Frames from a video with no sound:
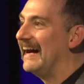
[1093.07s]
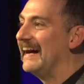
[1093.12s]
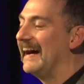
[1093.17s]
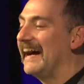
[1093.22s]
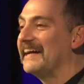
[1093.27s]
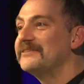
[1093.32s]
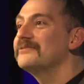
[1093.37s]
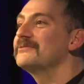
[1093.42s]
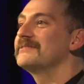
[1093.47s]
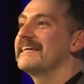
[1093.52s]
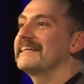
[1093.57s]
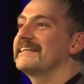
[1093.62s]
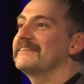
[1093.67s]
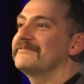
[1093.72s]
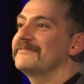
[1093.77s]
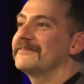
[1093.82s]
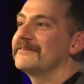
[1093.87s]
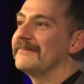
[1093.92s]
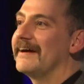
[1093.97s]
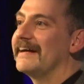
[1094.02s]
I don't take
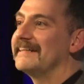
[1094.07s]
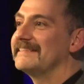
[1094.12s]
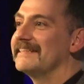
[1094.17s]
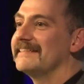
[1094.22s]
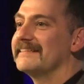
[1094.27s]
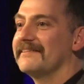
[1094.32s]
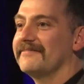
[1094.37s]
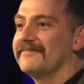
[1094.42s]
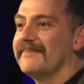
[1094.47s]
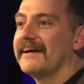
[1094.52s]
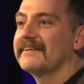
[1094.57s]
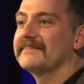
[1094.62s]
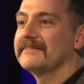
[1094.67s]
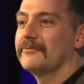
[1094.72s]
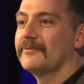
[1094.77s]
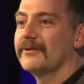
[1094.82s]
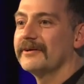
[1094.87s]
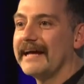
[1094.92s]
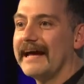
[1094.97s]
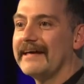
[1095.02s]
it for granted the fact
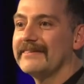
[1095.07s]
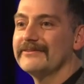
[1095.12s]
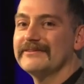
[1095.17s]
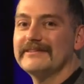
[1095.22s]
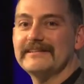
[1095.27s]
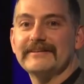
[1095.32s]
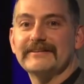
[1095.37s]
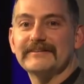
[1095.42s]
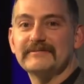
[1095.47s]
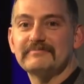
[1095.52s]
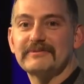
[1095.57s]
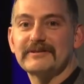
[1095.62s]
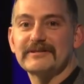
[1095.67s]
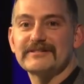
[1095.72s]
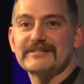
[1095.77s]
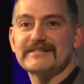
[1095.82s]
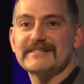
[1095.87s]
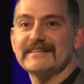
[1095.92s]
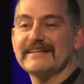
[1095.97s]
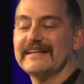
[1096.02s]
that we're gathered here in
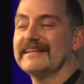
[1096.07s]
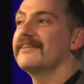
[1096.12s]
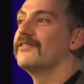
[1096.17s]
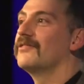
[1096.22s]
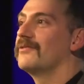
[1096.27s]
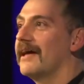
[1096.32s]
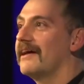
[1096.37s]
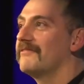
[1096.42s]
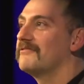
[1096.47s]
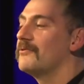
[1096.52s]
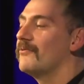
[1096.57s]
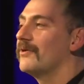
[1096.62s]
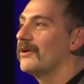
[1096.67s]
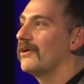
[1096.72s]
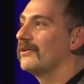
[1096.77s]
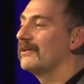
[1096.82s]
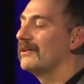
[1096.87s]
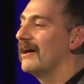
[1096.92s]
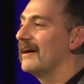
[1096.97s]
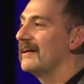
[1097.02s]
person and
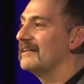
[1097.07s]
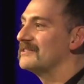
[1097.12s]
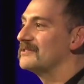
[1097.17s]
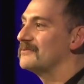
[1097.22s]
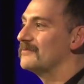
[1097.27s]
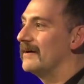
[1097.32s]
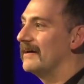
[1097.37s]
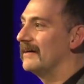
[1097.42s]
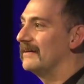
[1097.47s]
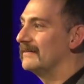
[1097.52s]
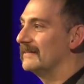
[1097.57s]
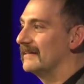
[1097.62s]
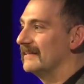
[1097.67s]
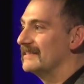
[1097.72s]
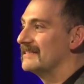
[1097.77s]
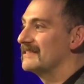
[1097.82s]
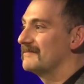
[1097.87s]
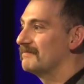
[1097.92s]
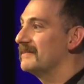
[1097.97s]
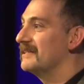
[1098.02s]
everyone online as well.
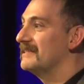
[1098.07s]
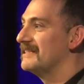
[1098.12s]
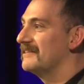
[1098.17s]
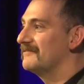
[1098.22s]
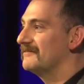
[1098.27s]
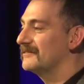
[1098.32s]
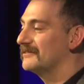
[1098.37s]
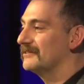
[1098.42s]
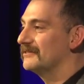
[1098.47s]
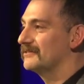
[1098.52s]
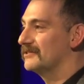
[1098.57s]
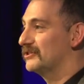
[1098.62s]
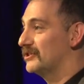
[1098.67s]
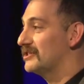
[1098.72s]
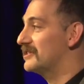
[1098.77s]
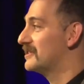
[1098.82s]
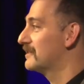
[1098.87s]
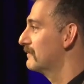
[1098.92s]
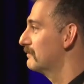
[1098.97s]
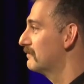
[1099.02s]
It's been difficult
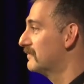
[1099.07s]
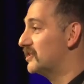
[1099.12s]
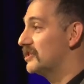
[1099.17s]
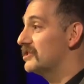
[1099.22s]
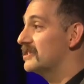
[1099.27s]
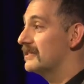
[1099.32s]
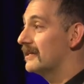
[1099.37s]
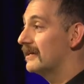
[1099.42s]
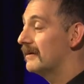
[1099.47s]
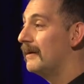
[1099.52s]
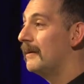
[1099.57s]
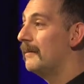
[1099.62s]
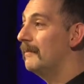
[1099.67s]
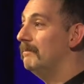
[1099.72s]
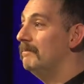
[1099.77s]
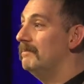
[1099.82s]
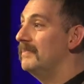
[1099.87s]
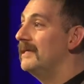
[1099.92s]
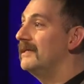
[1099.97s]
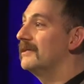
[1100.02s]
just to
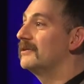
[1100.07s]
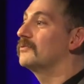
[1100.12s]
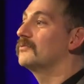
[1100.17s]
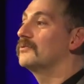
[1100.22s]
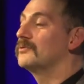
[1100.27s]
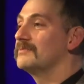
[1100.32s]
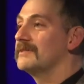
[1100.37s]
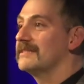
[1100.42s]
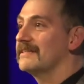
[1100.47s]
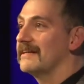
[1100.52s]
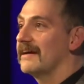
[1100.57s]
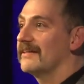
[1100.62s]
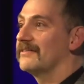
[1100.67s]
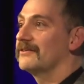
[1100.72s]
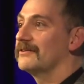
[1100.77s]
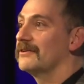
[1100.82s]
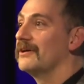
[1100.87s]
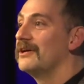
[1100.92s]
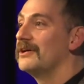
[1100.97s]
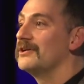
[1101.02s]
be in a room
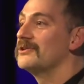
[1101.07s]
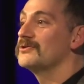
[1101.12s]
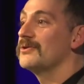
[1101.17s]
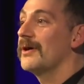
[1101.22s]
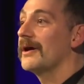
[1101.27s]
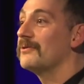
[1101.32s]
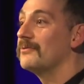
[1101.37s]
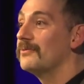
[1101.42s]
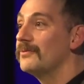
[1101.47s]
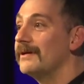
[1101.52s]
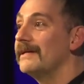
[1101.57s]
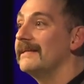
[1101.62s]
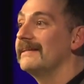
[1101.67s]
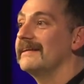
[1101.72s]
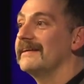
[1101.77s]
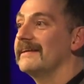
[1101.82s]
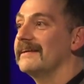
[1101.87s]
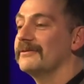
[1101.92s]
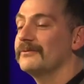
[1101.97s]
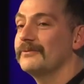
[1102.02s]
together. So I
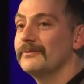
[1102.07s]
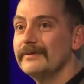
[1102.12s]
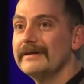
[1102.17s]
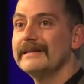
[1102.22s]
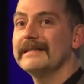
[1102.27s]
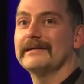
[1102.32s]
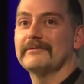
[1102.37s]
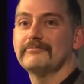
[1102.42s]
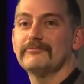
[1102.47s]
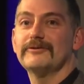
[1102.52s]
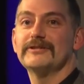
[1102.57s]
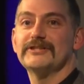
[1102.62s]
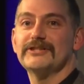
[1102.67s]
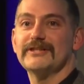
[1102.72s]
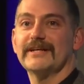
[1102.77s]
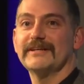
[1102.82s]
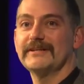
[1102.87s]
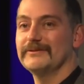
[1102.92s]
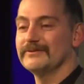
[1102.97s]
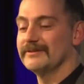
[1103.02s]
really, really
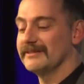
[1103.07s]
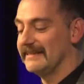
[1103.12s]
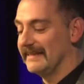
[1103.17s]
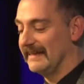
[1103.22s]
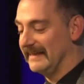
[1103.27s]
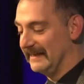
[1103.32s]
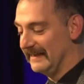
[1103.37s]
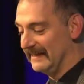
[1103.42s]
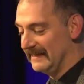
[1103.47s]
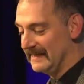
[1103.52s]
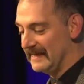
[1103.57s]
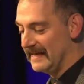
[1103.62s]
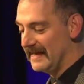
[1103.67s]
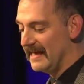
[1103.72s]
appreciate you today.